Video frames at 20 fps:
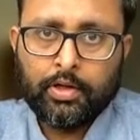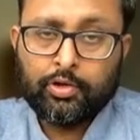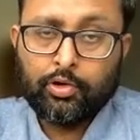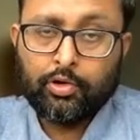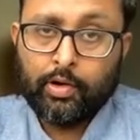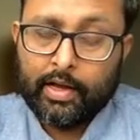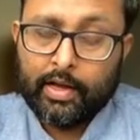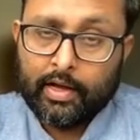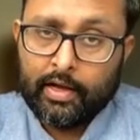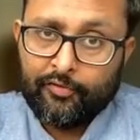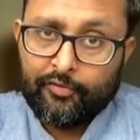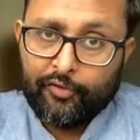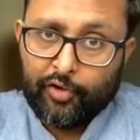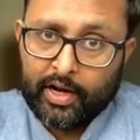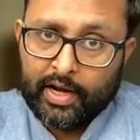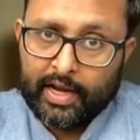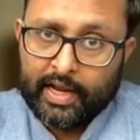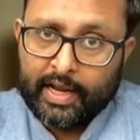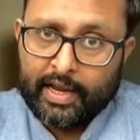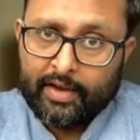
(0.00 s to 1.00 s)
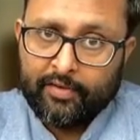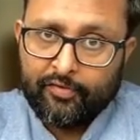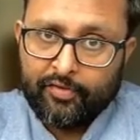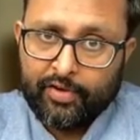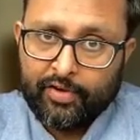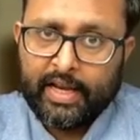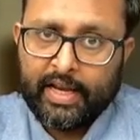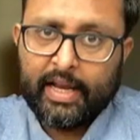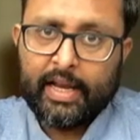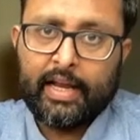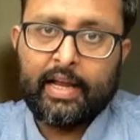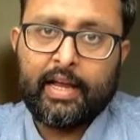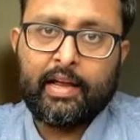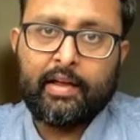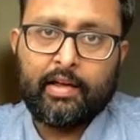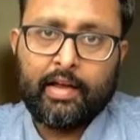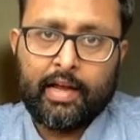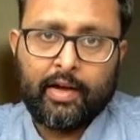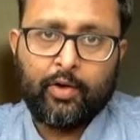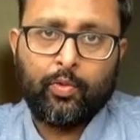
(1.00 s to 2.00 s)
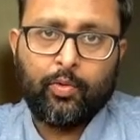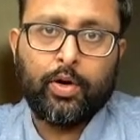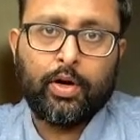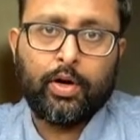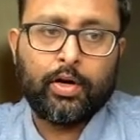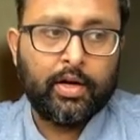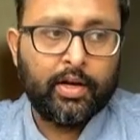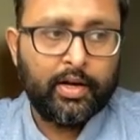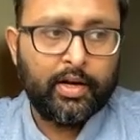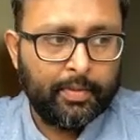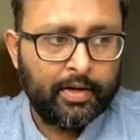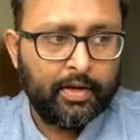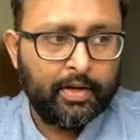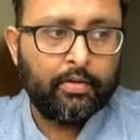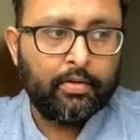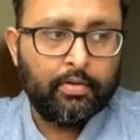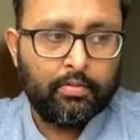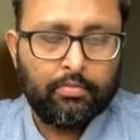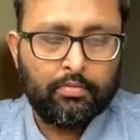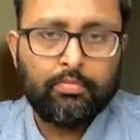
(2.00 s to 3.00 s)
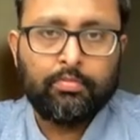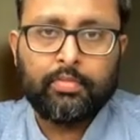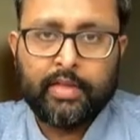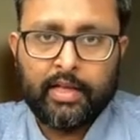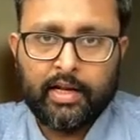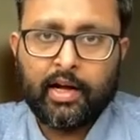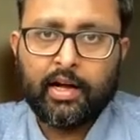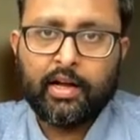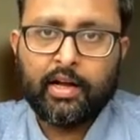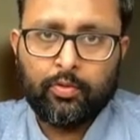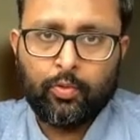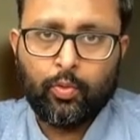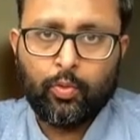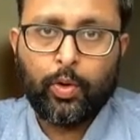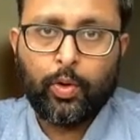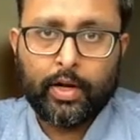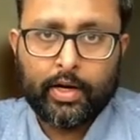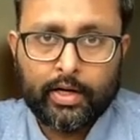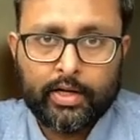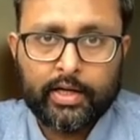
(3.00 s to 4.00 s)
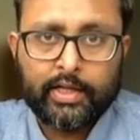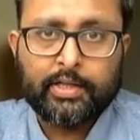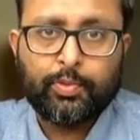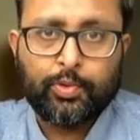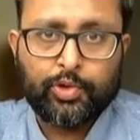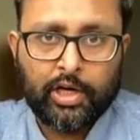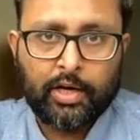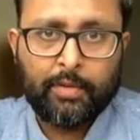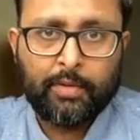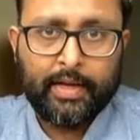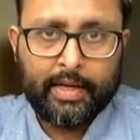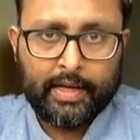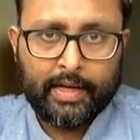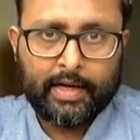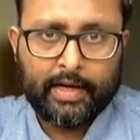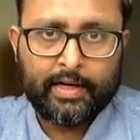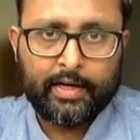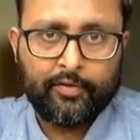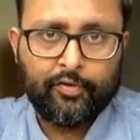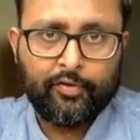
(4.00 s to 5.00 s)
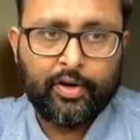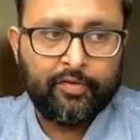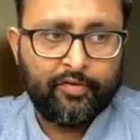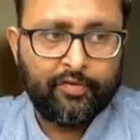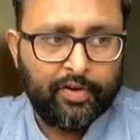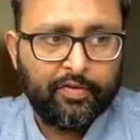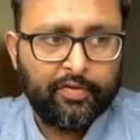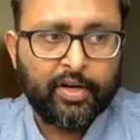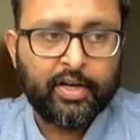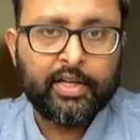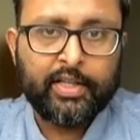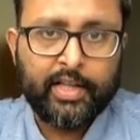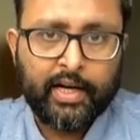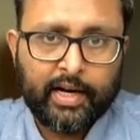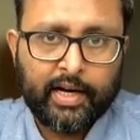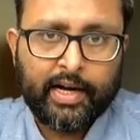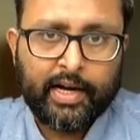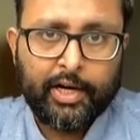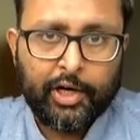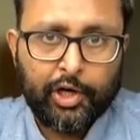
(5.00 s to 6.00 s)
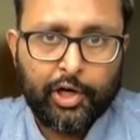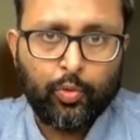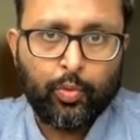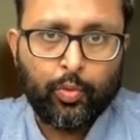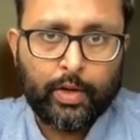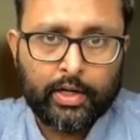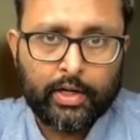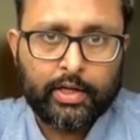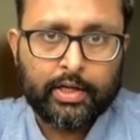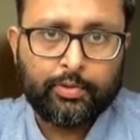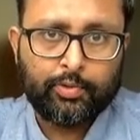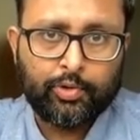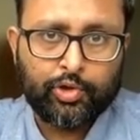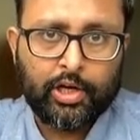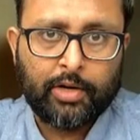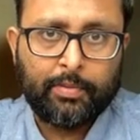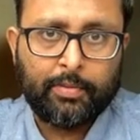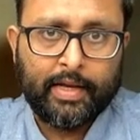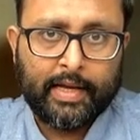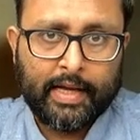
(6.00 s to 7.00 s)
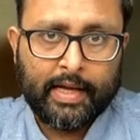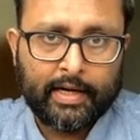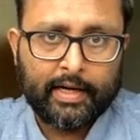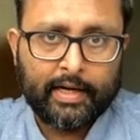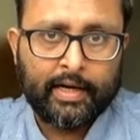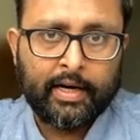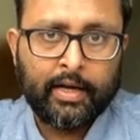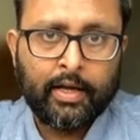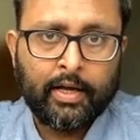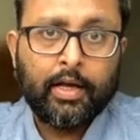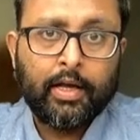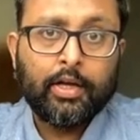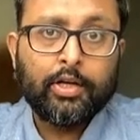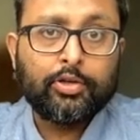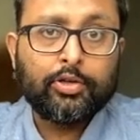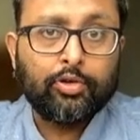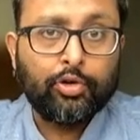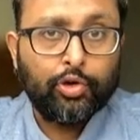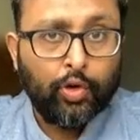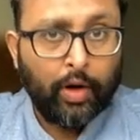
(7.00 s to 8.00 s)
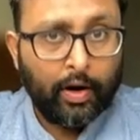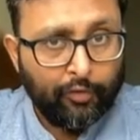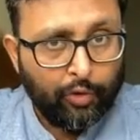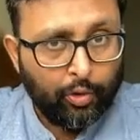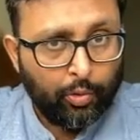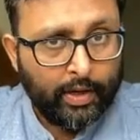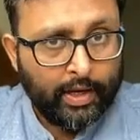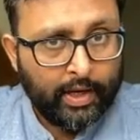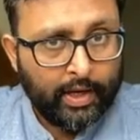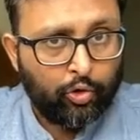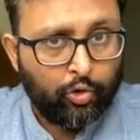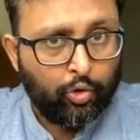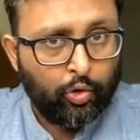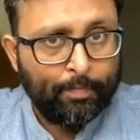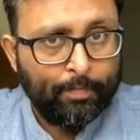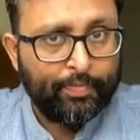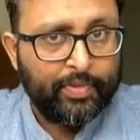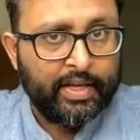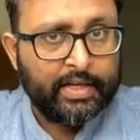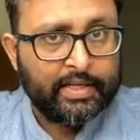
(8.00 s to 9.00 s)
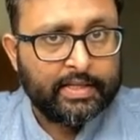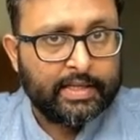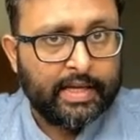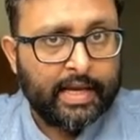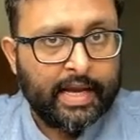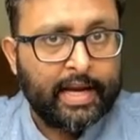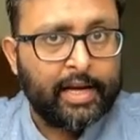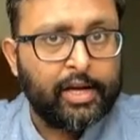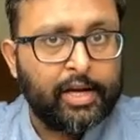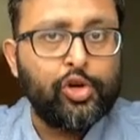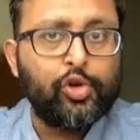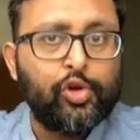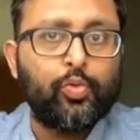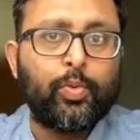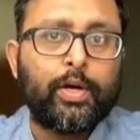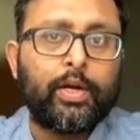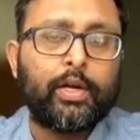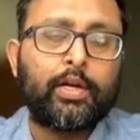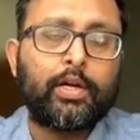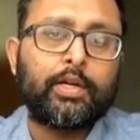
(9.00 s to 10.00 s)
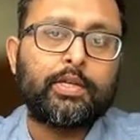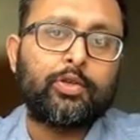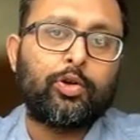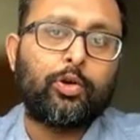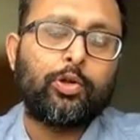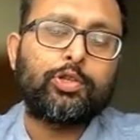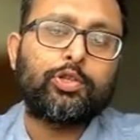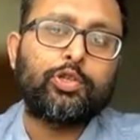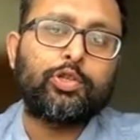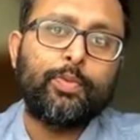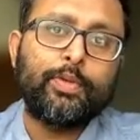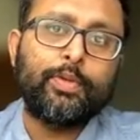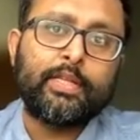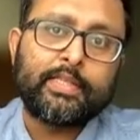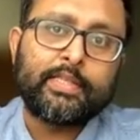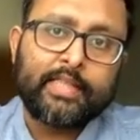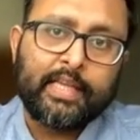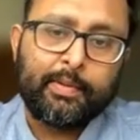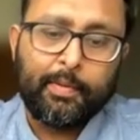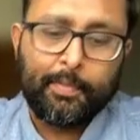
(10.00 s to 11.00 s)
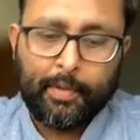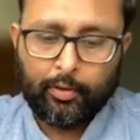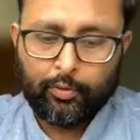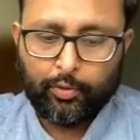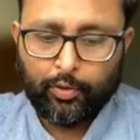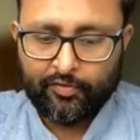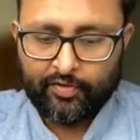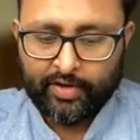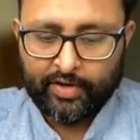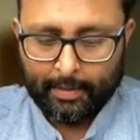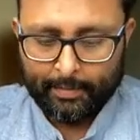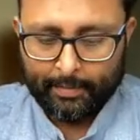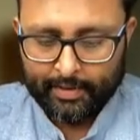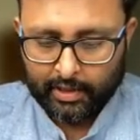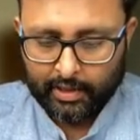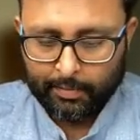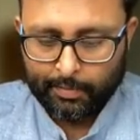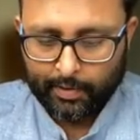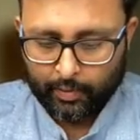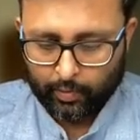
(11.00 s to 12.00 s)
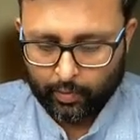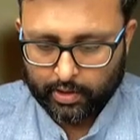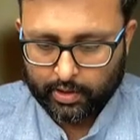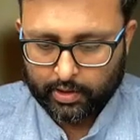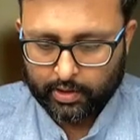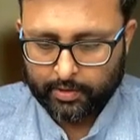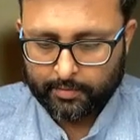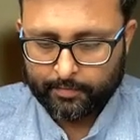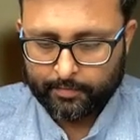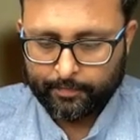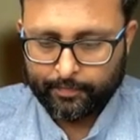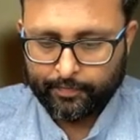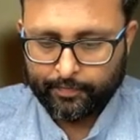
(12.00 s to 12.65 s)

So for every N worker, I mean, there are workers which are being added. For every worker, there are N new workers which are being added. So you have to equip these N new workers also with the same amount of capital per worker.